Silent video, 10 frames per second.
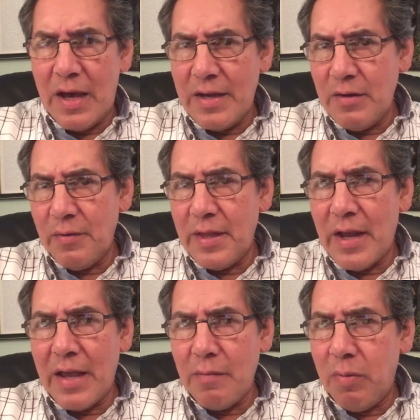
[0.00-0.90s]
I know
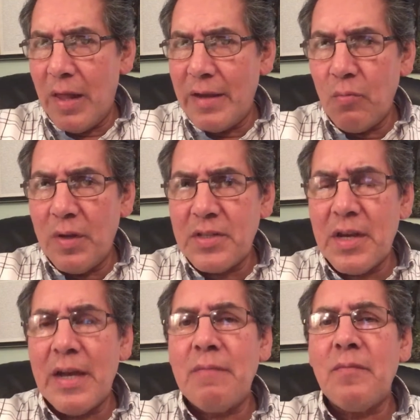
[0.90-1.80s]
that I applied one
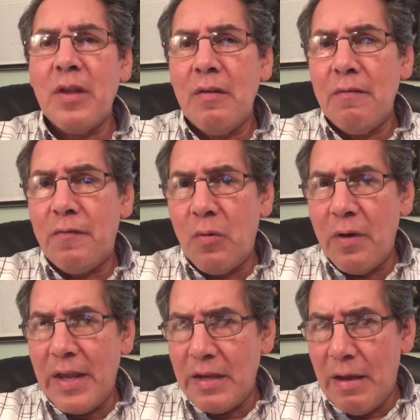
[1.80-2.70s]
time
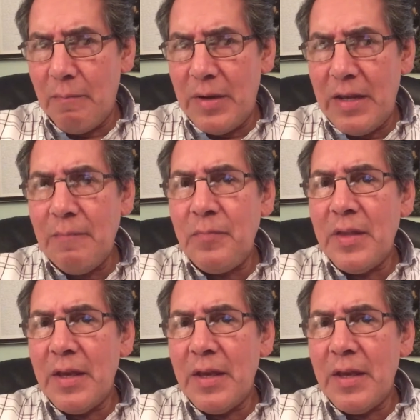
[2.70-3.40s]
for a company,